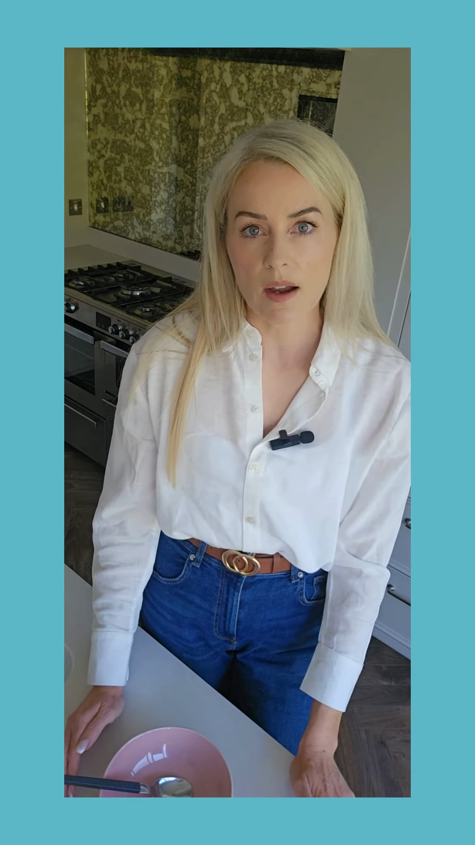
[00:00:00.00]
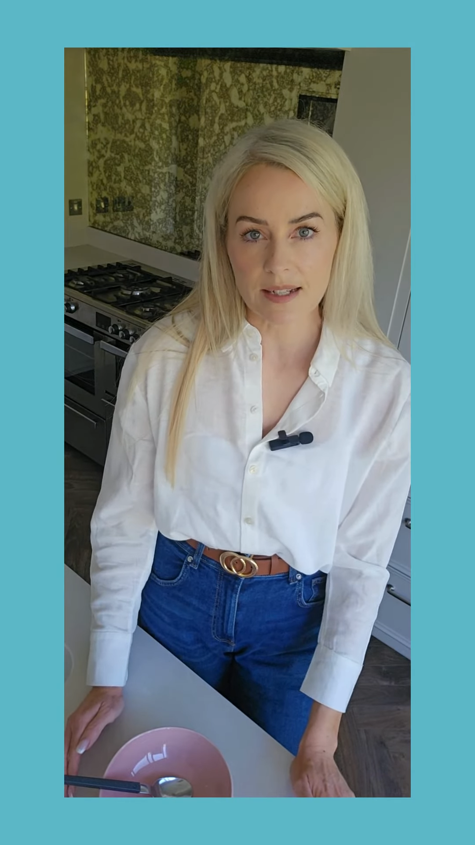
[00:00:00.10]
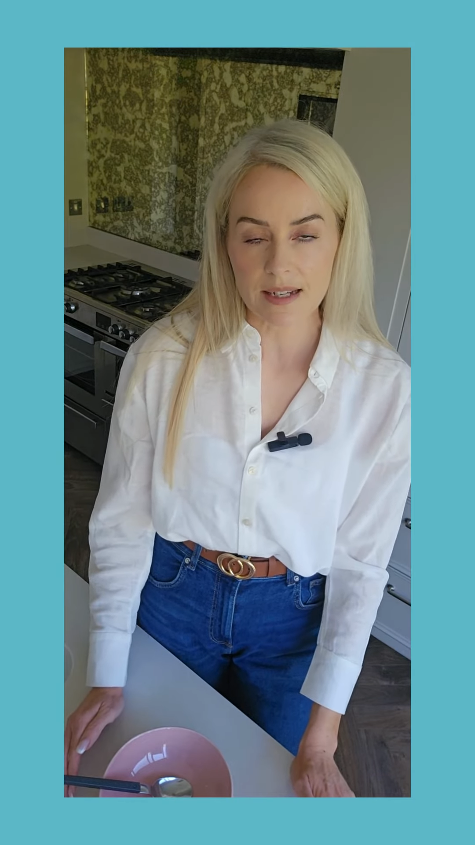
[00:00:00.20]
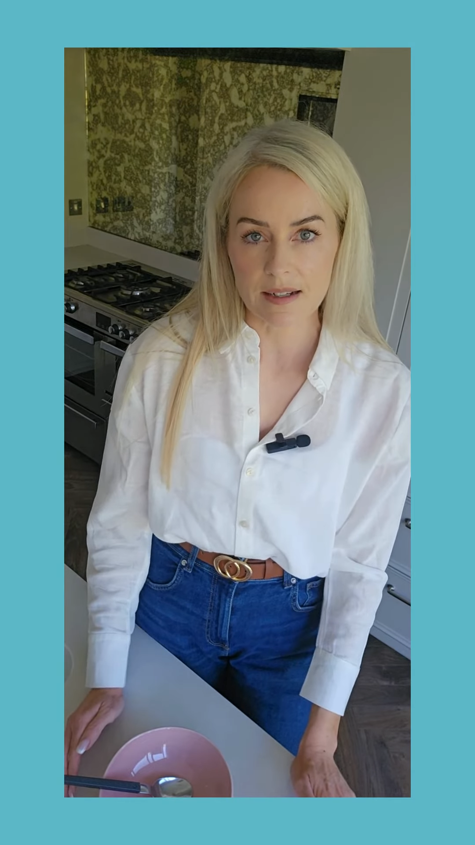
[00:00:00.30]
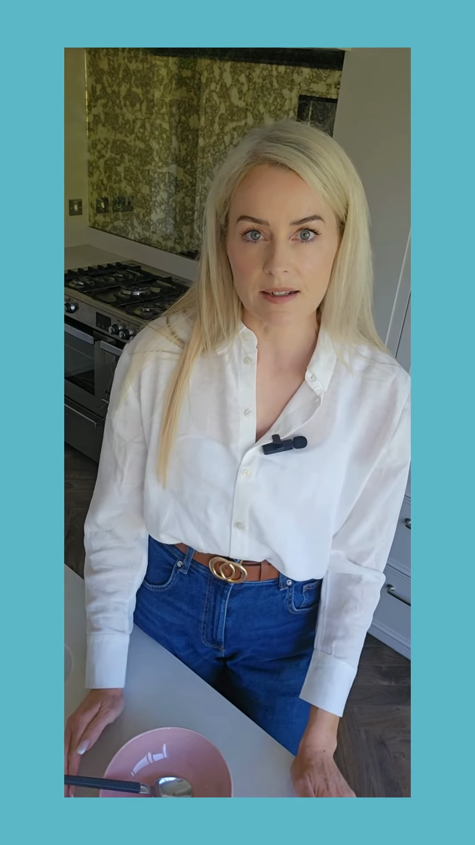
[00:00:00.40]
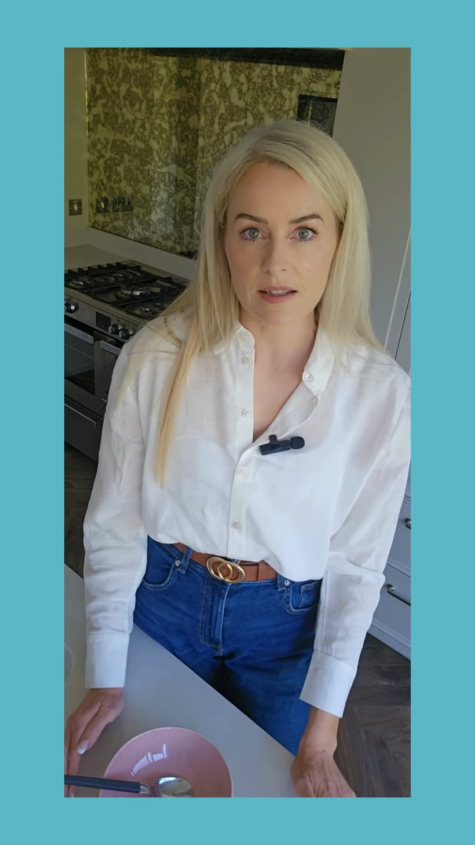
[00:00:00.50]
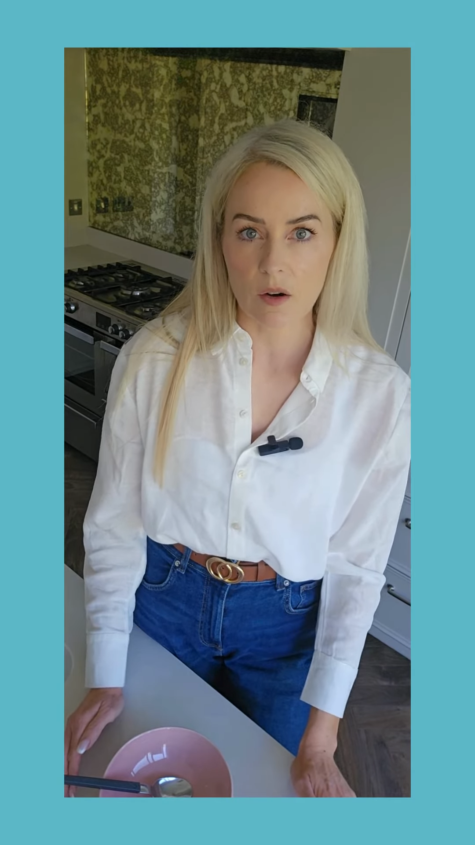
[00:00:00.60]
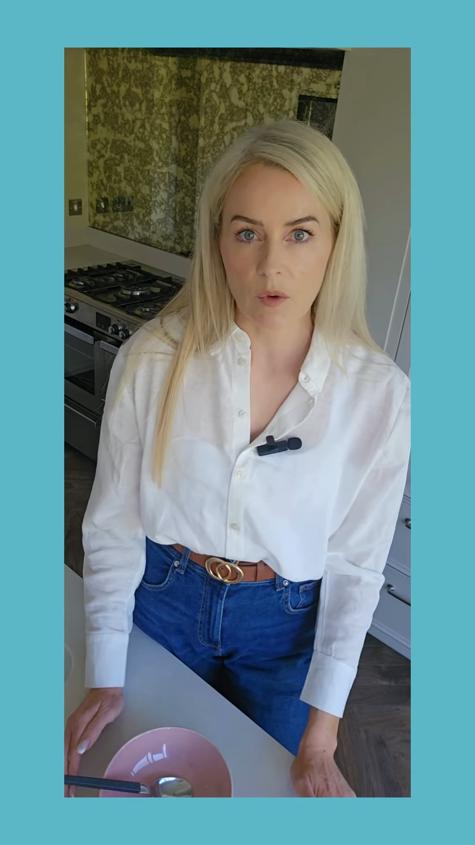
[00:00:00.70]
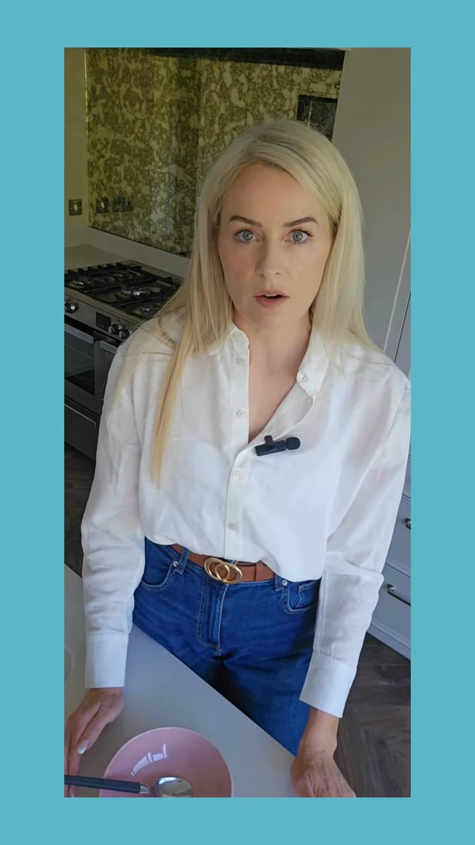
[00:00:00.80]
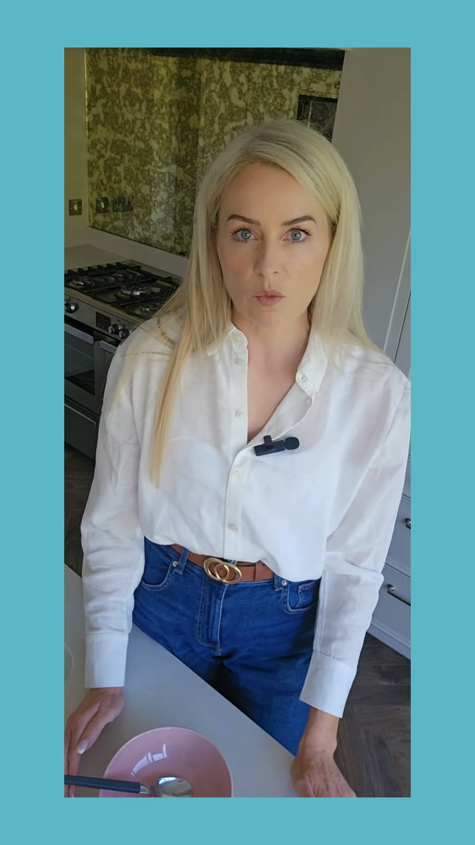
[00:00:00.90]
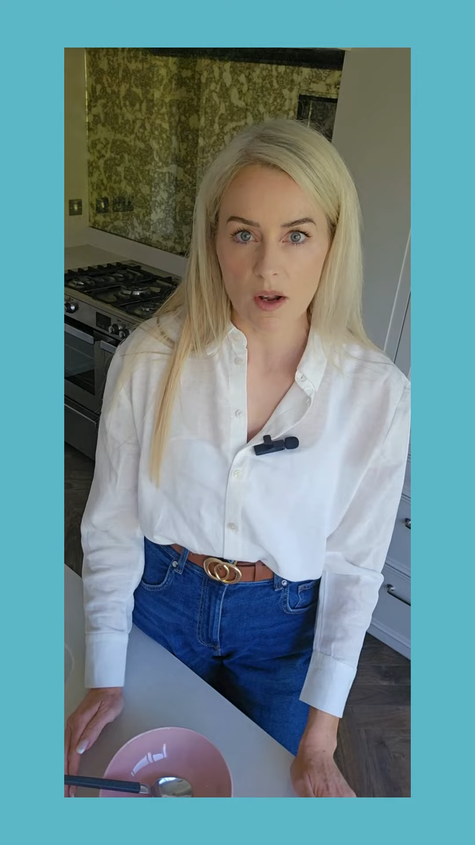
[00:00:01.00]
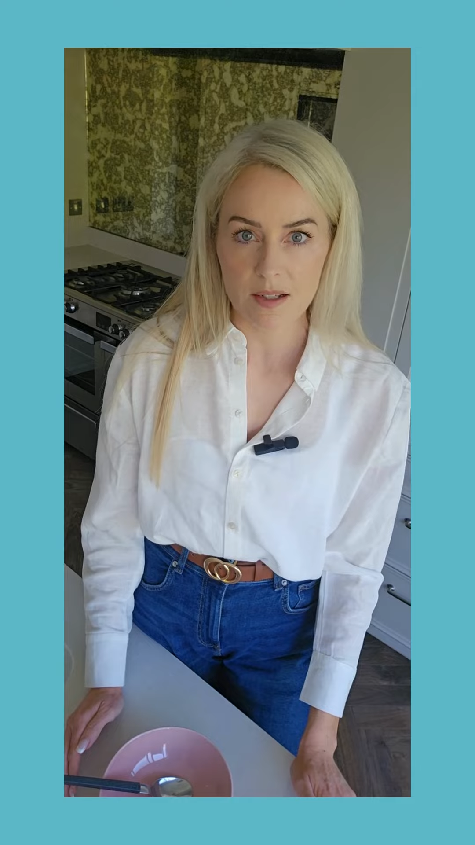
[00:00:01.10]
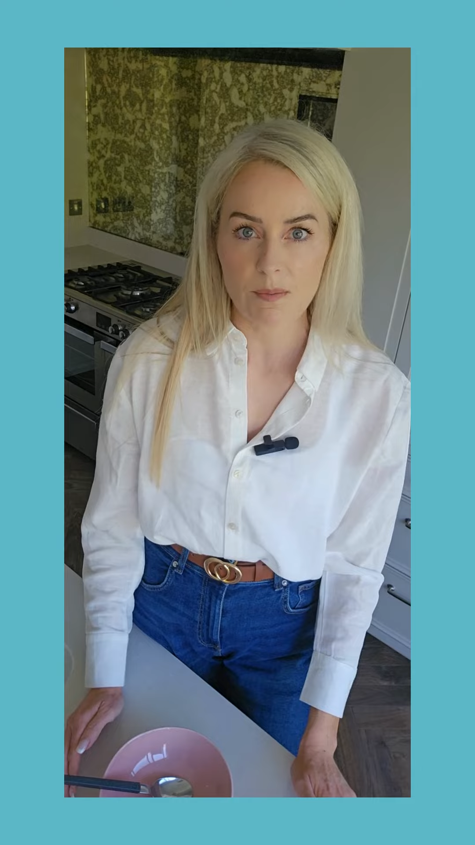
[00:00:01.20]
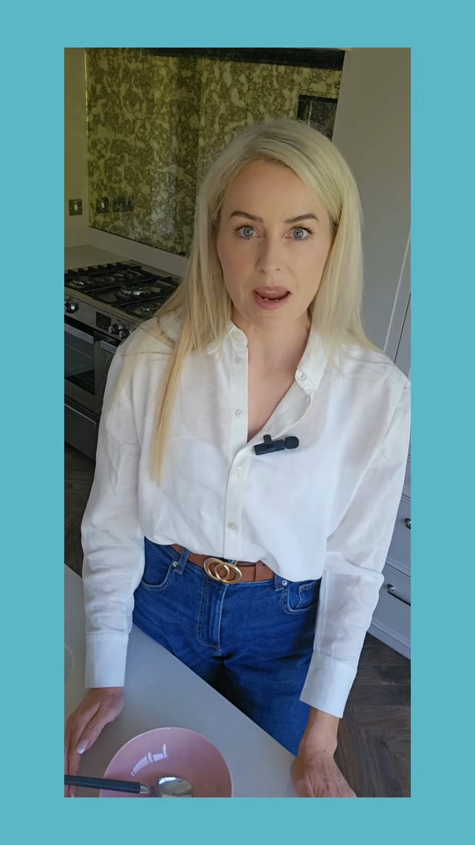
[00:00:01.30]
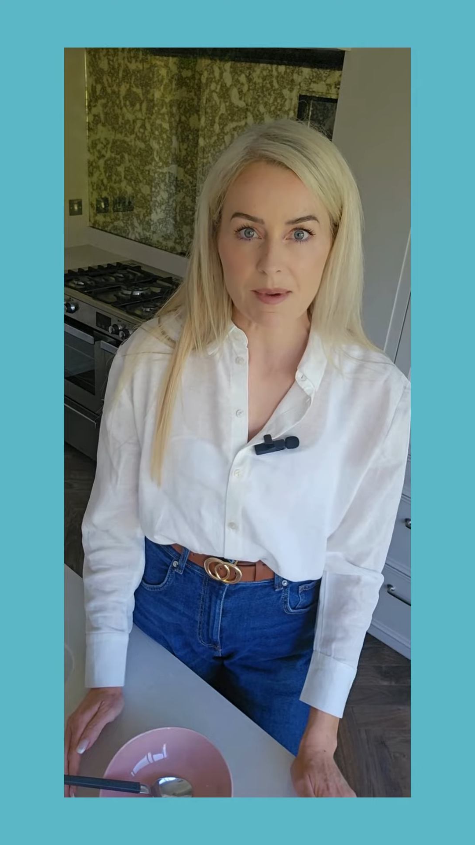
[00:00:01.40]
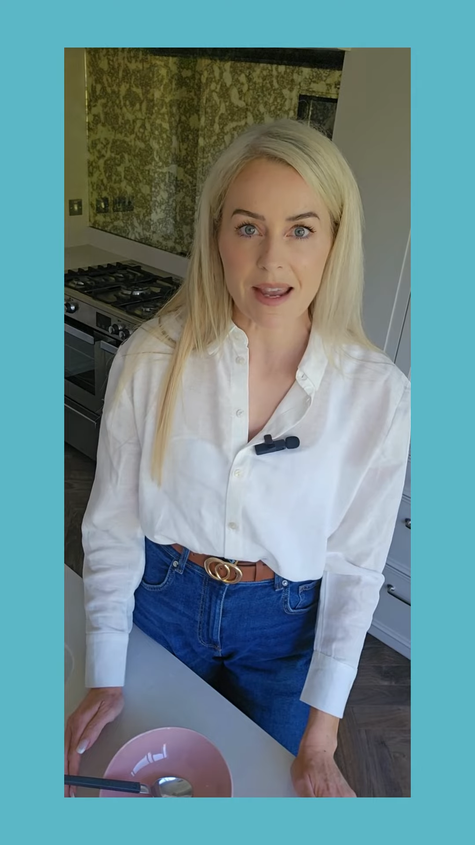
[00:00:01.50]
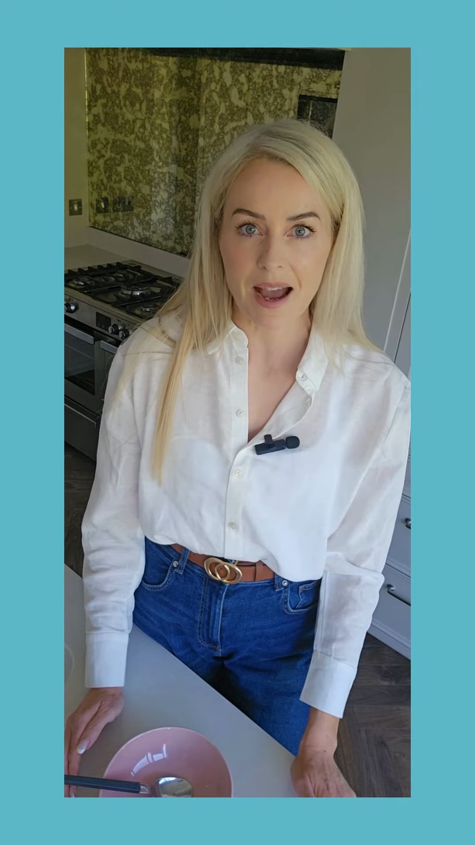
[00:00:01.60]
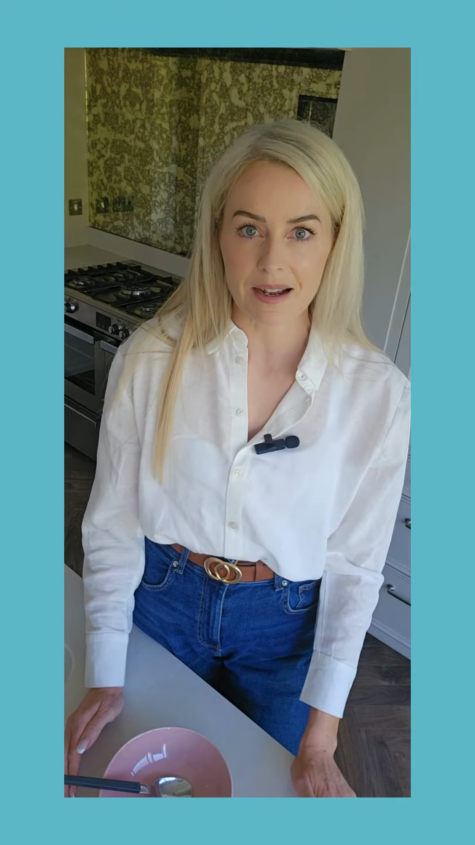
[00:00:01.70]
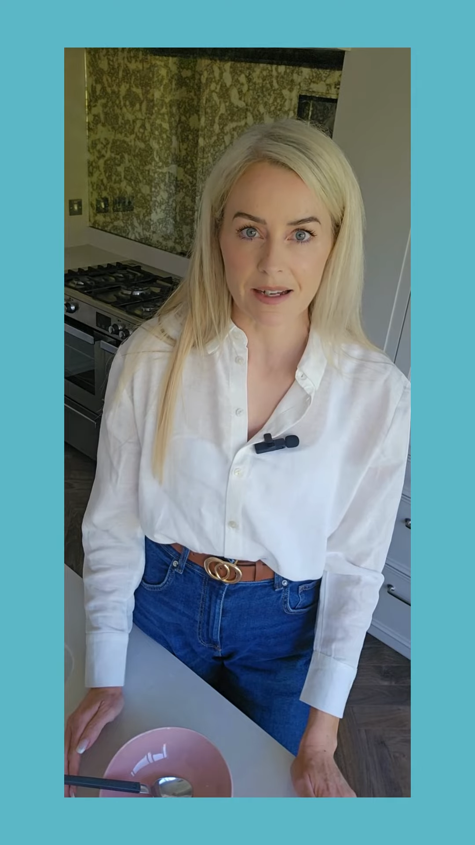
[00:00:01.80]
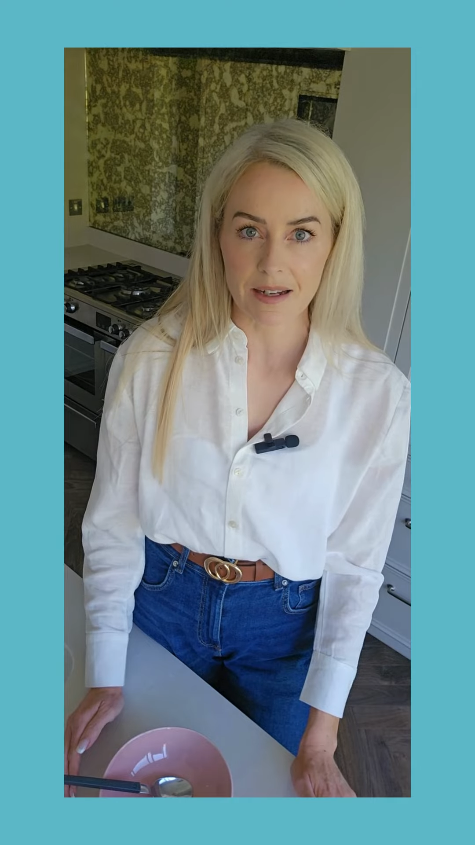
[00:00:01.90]
ideas around what to maybe
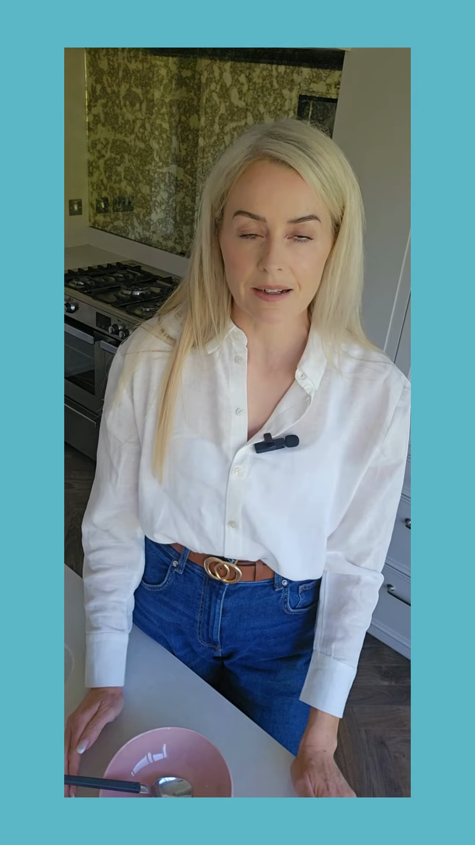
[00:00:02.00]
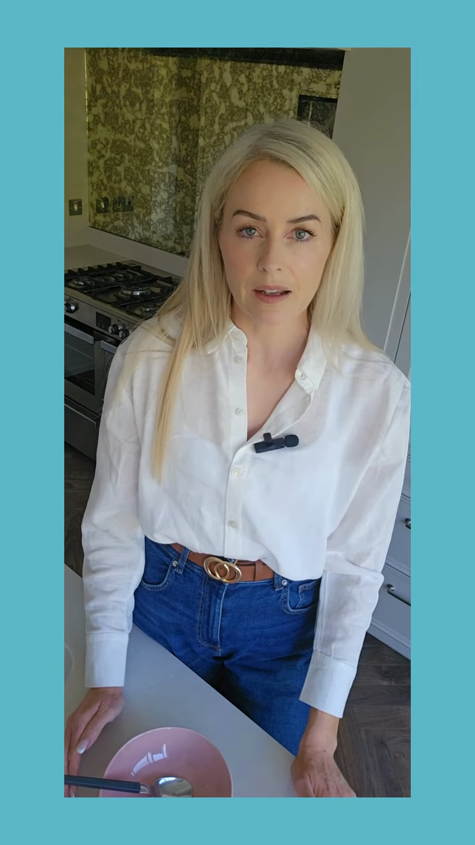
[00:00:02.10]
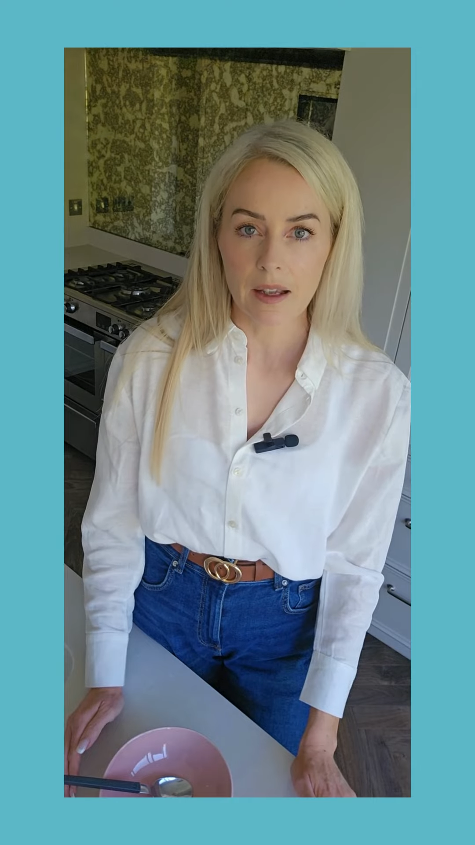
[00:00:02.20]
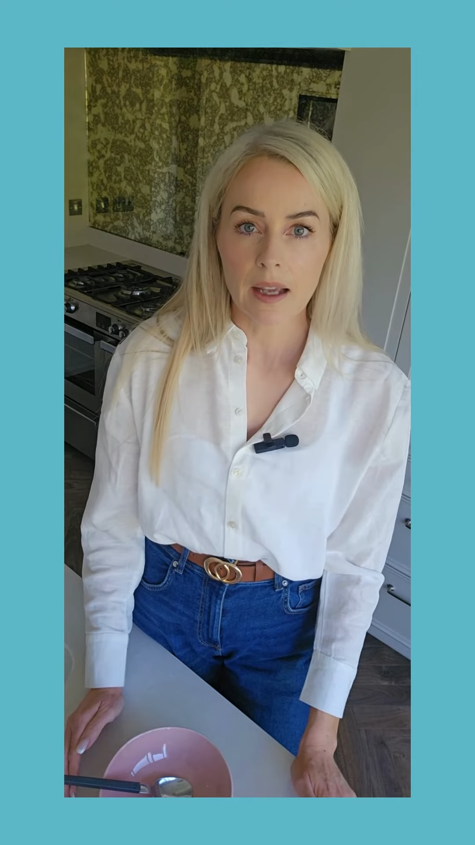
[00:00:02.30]
add in